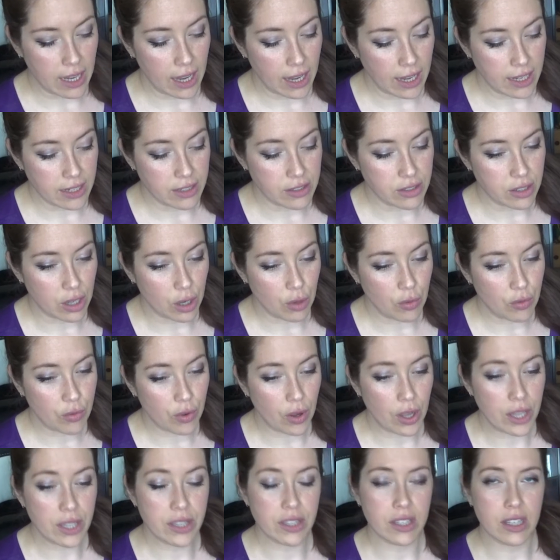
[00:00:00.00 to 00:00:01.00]
And I
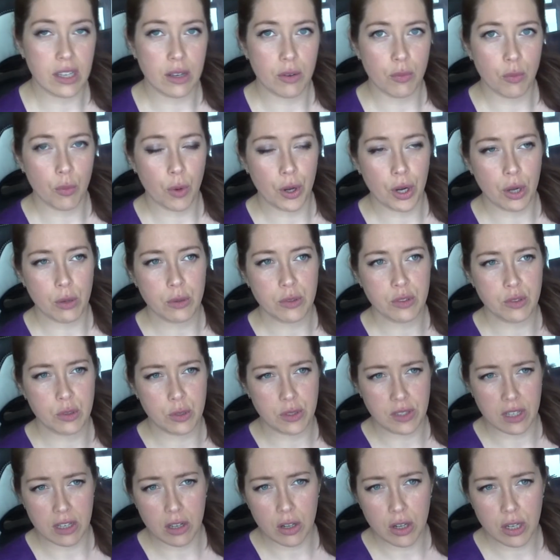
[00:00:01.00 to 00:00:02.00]
find that when I was
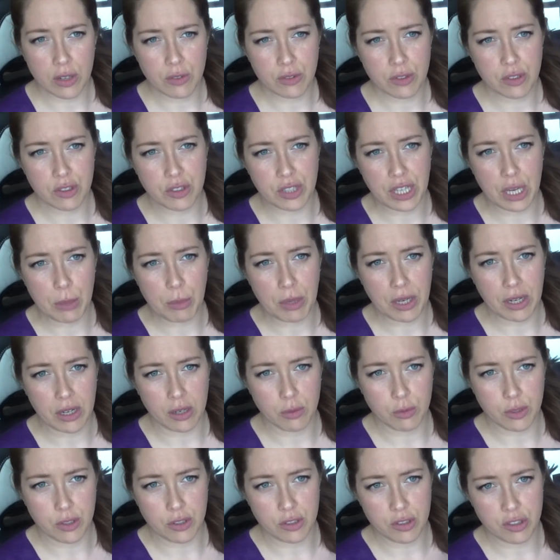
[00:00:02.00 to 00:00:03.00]
doing the live streaming, I
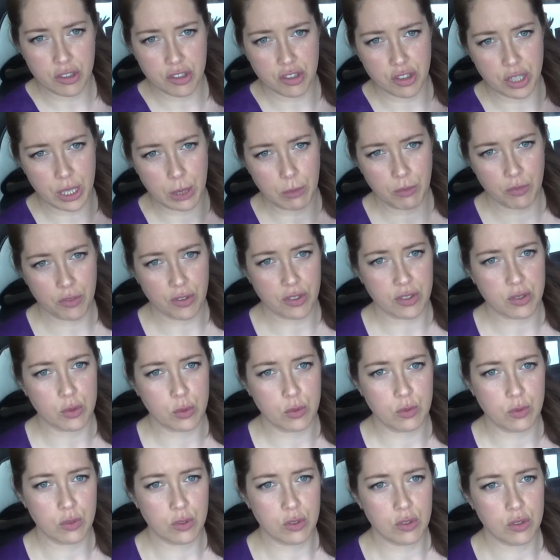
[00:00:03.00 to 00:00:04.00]
would stream for
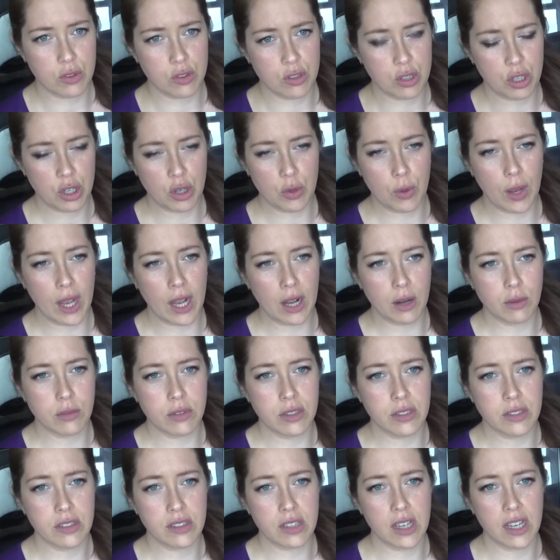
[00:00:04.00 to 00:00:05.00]
sort of 2
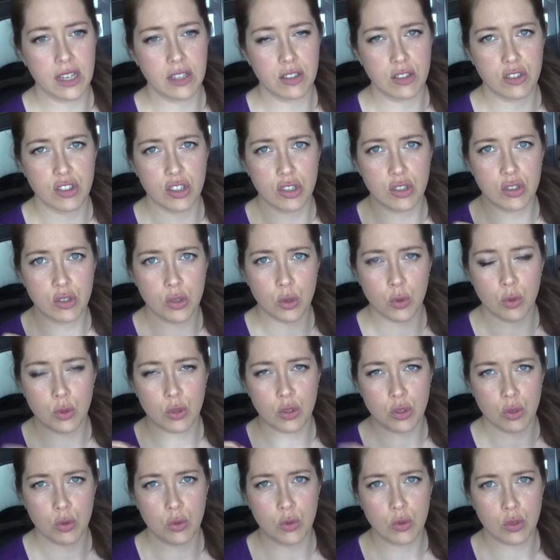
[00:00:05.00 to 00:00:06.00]
hours and just
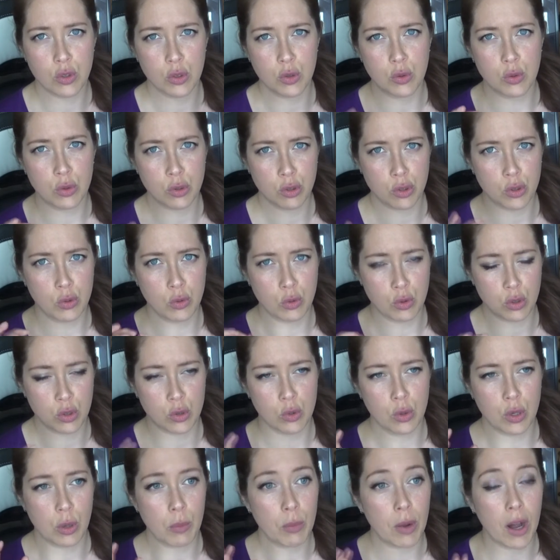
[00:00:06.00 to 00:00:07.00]
talk,
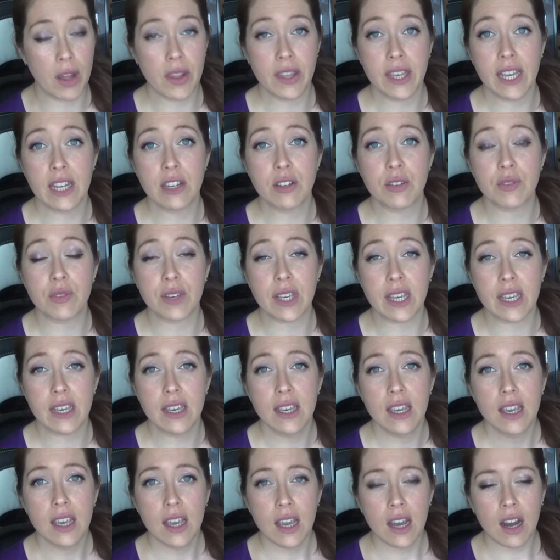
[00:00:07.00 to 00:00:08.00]
and by the end of it
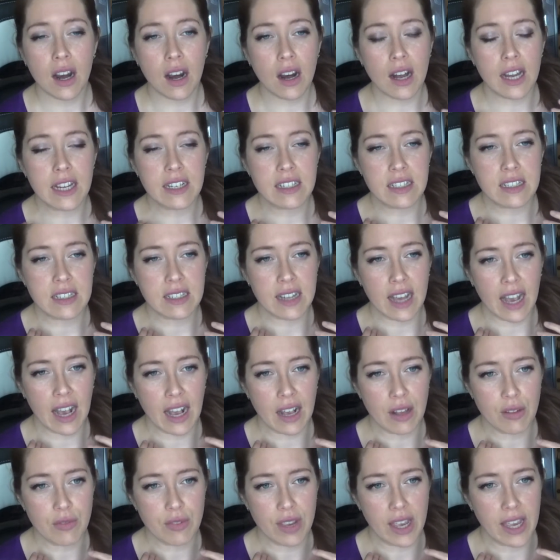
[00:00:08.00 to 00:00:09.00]
I didn't
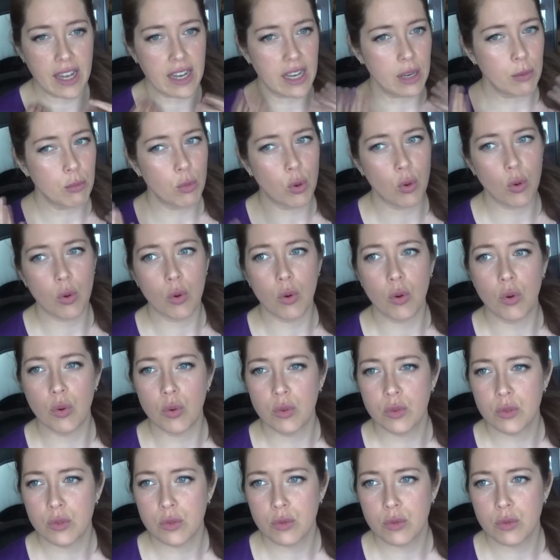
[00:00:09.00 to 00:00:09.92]
have any more